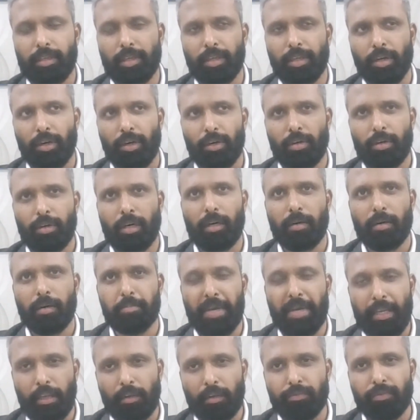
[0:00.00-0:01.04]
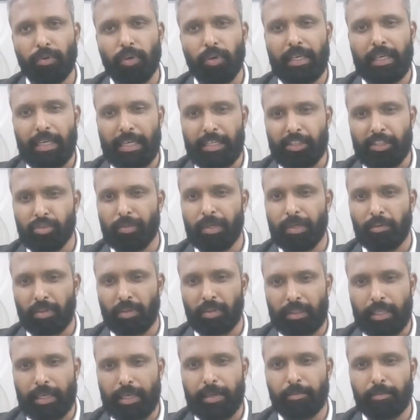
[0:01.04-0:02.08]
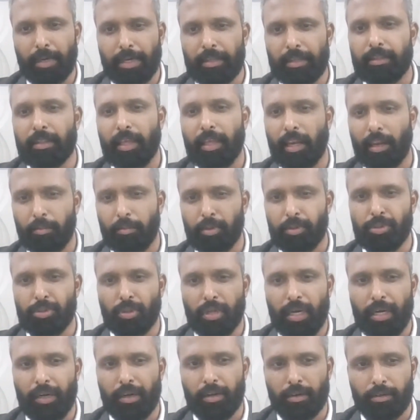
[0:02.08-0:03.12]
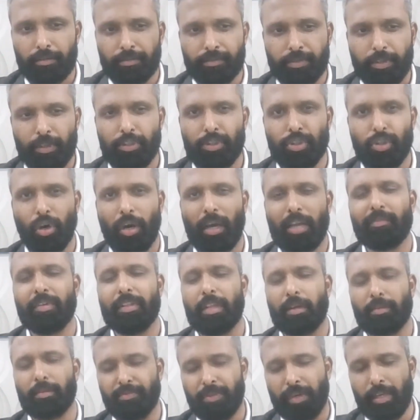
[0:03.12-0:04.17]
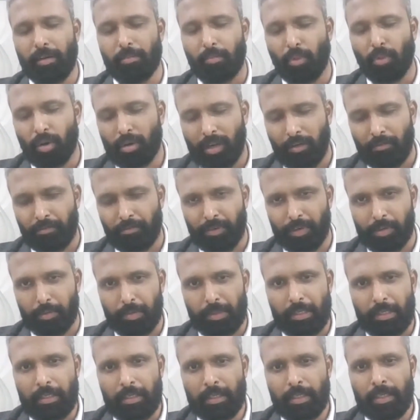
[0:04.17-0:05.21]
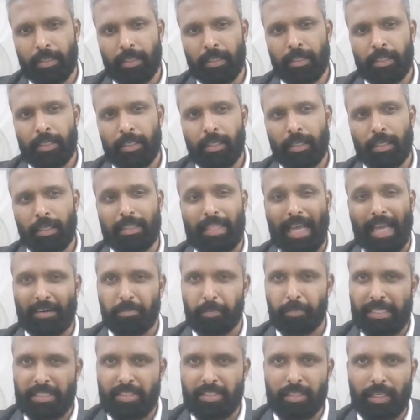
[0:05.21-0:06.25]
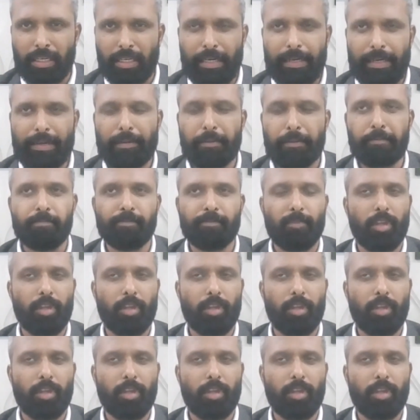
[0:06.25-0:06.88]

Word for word: you know meaningful engagement with them and they're able to kind of you know join with their feel more comfortable that being said,